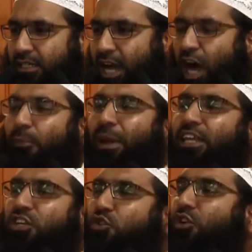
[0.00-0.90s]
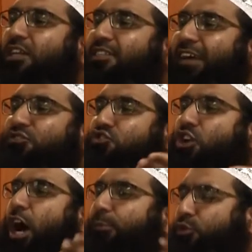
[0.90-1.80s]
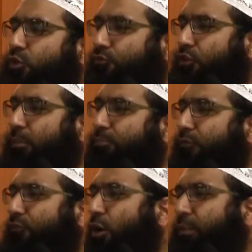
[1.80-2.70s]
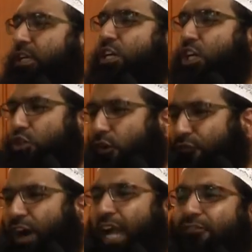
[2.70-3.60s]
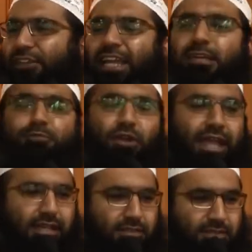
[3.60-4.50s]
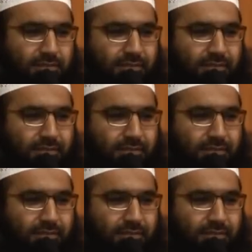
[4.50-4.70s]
How many rulers have stopped you from performing your 5 daily prayers?